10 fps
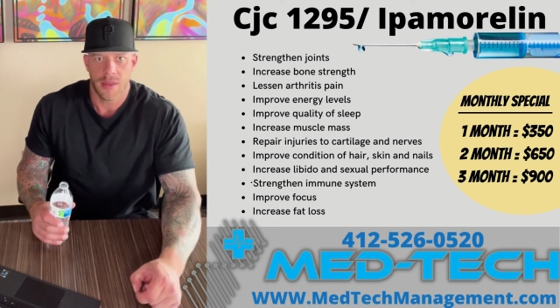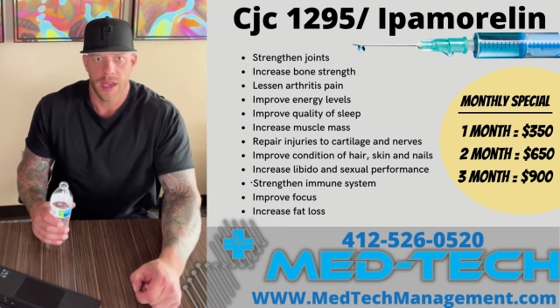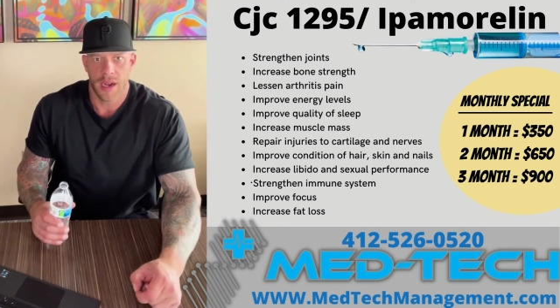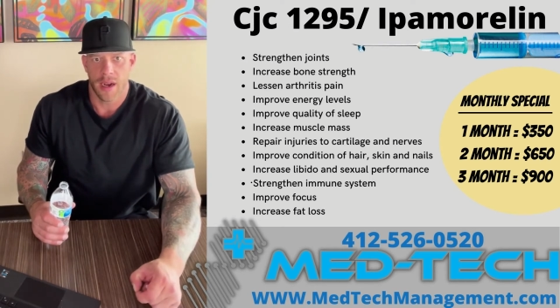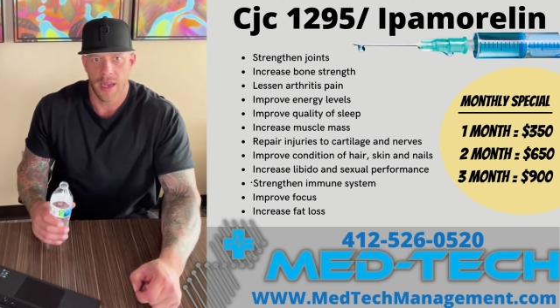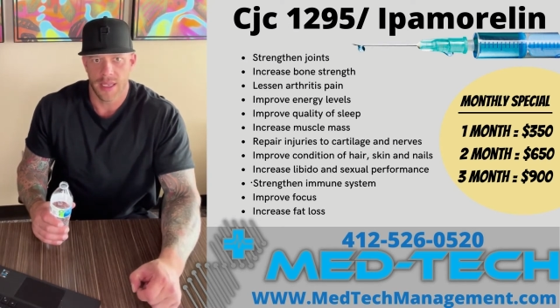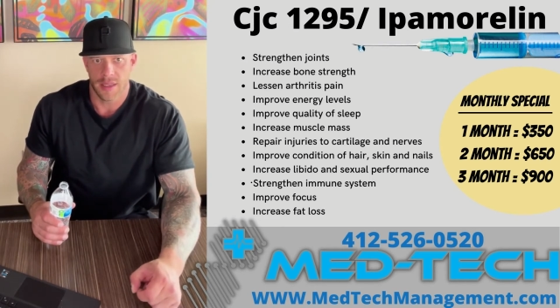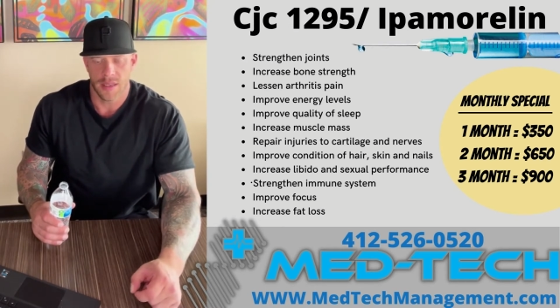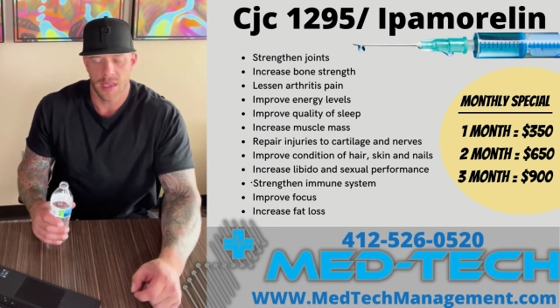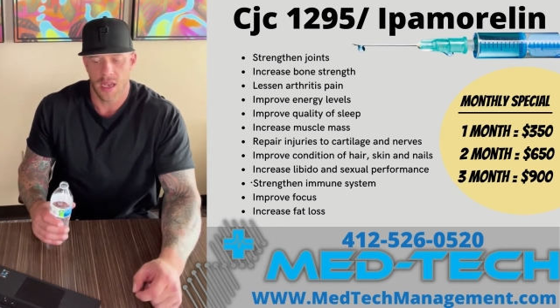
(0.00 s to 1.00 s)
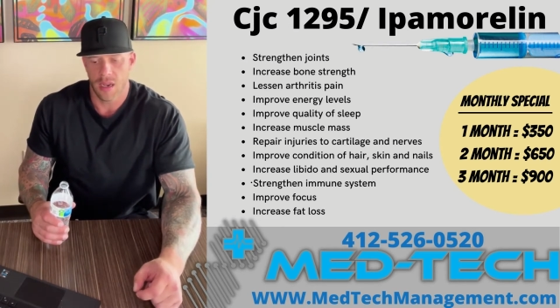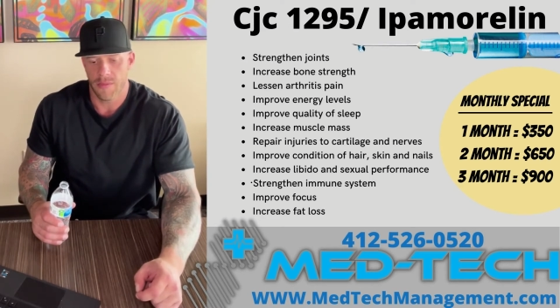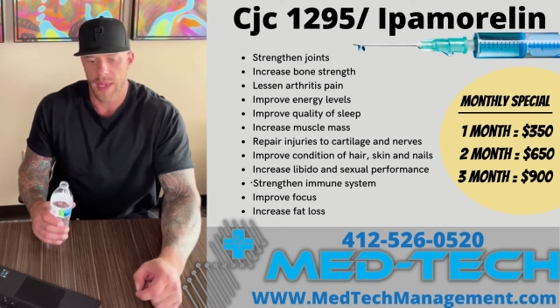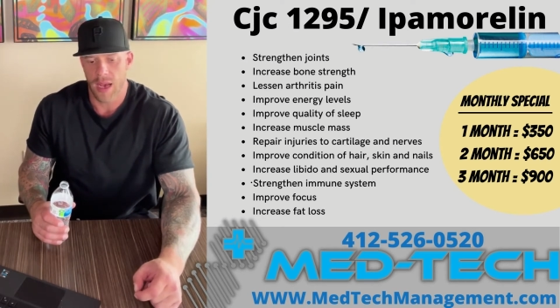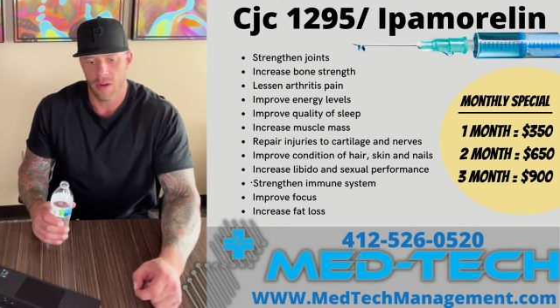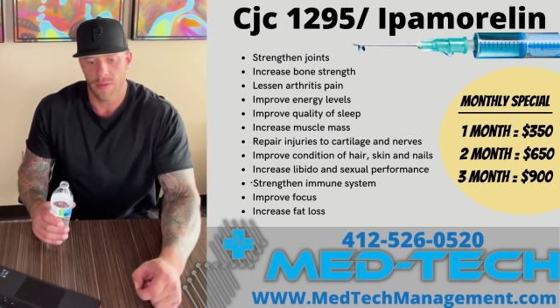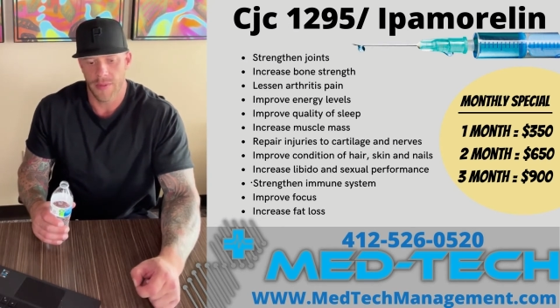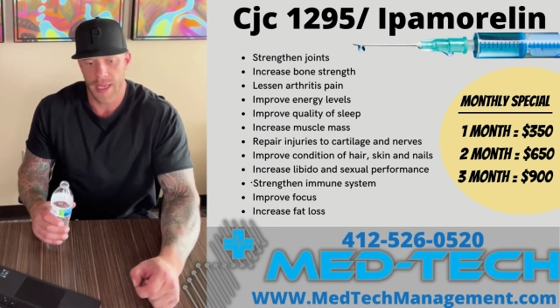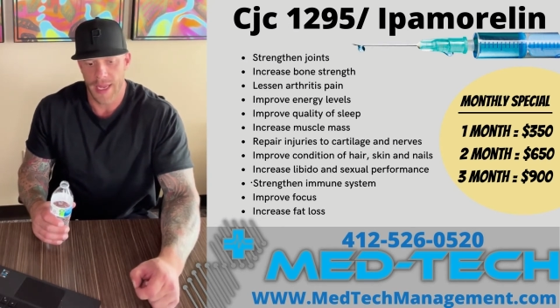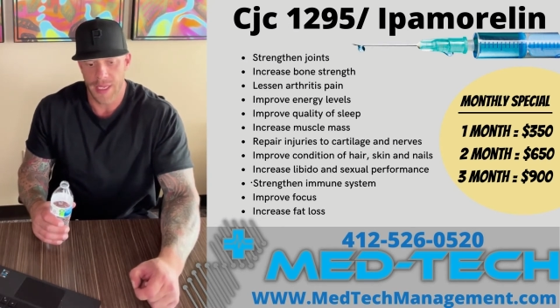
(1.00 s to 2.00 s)
There is a ton of
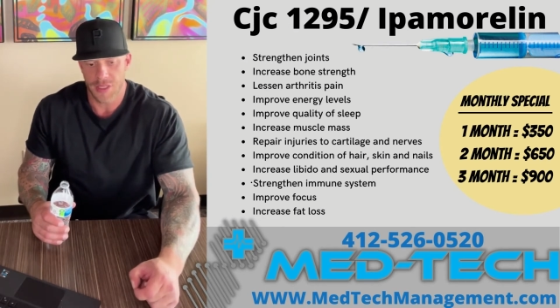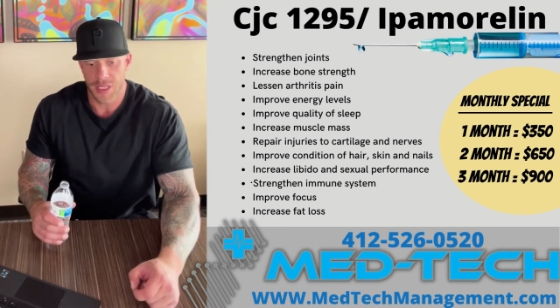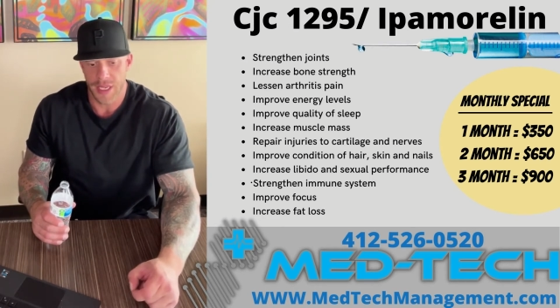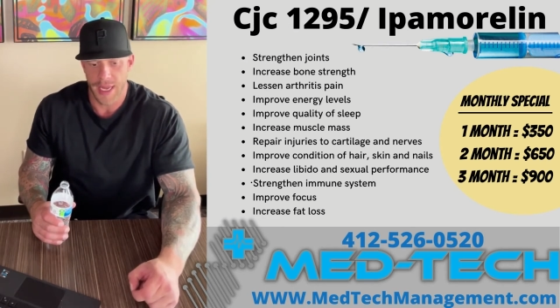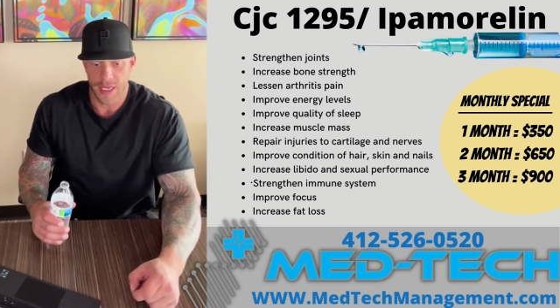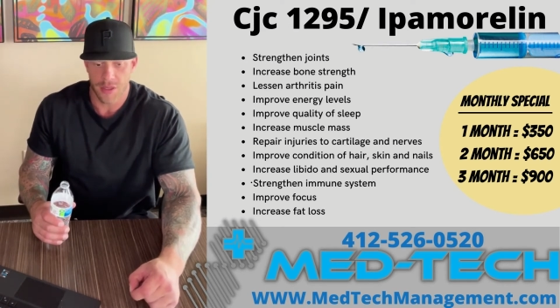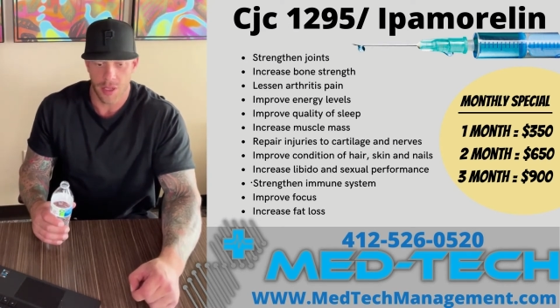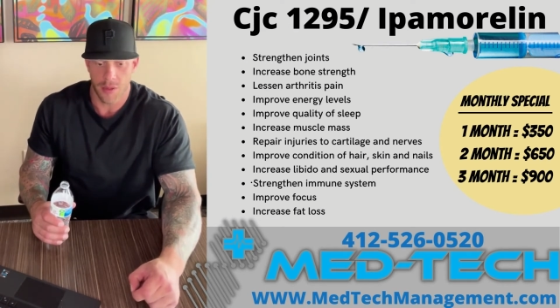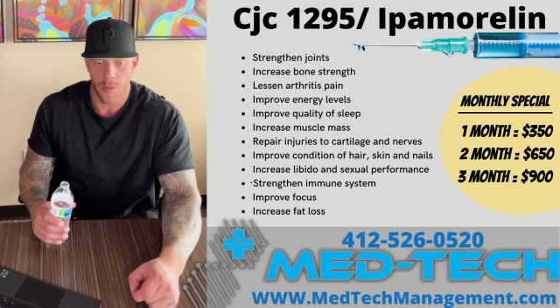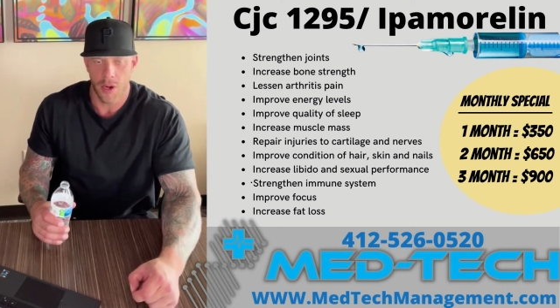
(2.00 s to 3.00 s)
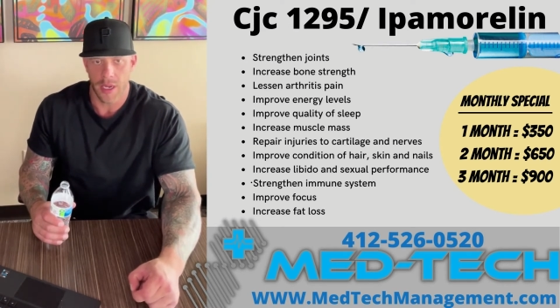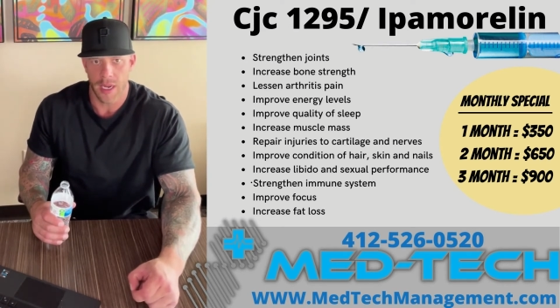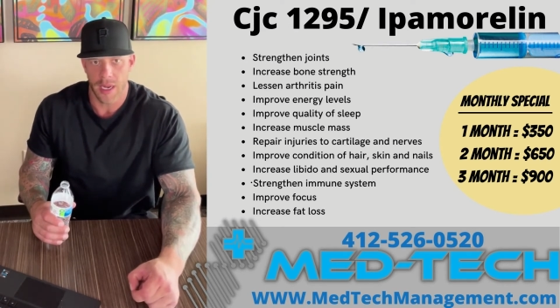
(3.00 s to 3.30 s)
counterfeit H G H on the market